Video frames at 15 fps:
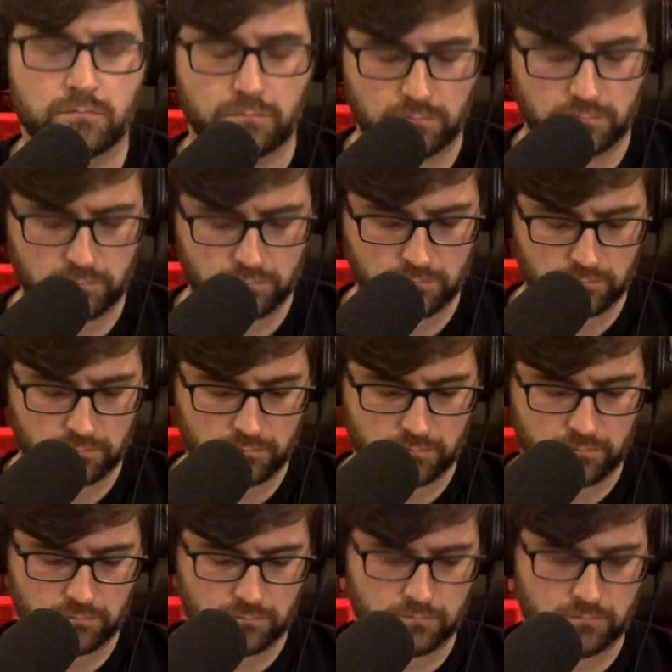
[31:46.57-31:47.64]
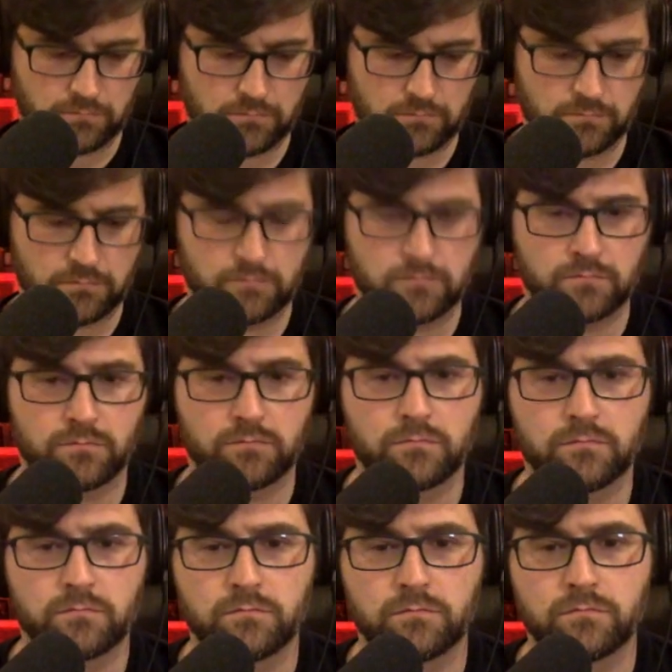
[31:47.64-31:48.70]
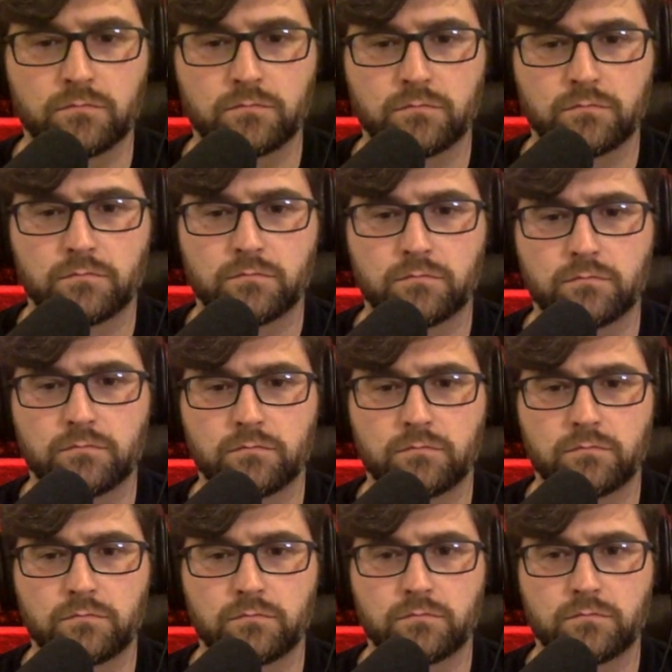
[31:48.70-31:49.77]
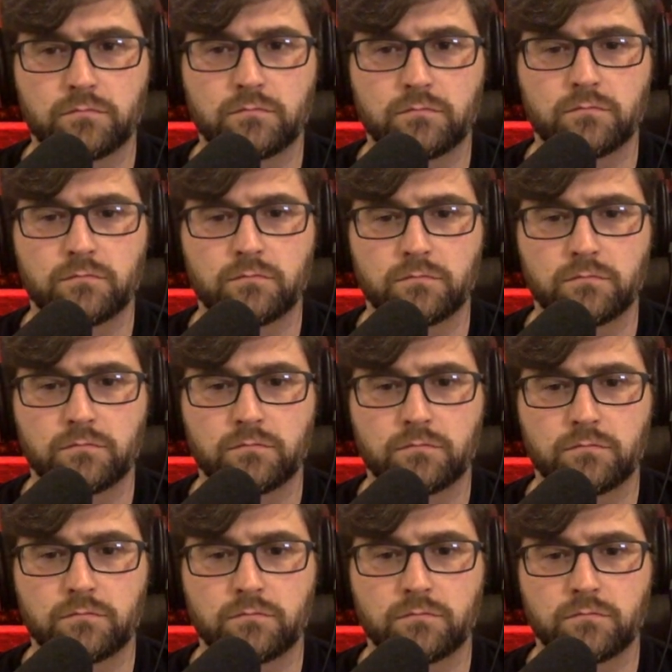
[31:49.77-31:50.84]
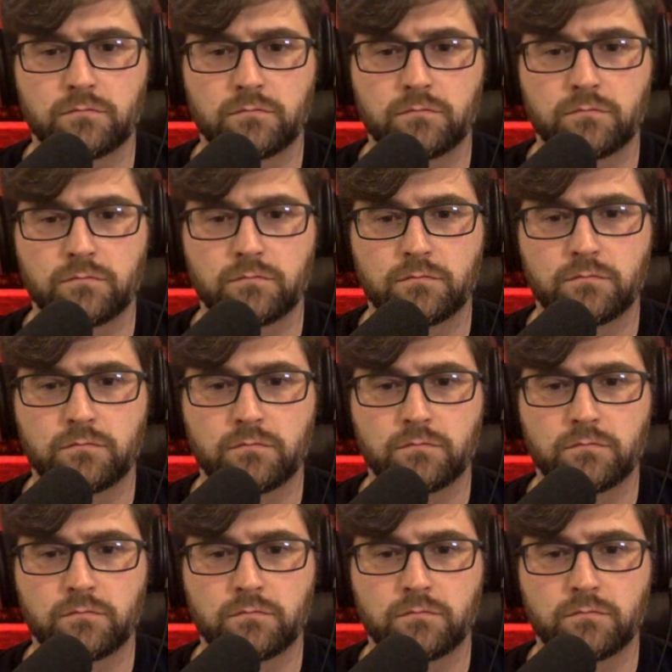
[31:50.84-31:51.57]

(silent)